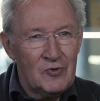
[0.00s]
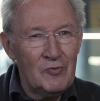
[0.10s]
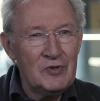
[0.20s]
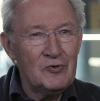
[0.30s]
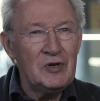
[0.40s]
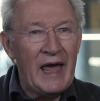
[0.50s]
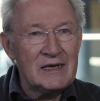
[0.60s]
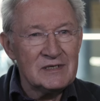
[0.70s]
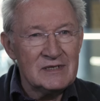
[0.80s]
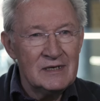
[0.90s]
Do we do
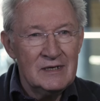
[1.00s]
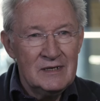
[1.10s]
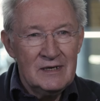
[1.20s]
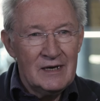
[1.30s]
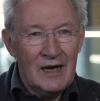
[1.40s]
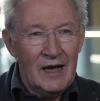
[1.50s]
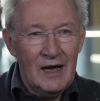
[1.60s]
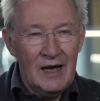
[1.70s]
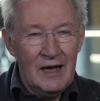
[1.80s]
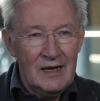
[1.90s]
next
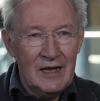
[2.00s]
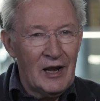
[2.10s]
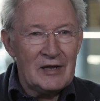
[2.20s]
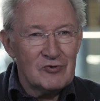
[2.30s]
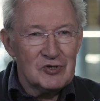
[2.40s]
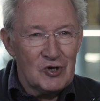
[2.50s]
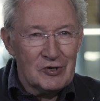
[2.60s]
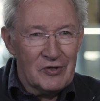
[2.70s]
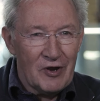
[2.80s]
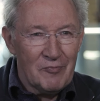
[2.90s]

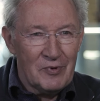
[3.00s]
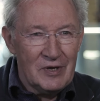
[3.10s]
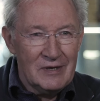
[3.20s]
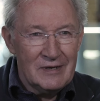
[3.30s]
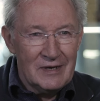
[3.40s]
electroshock therapy,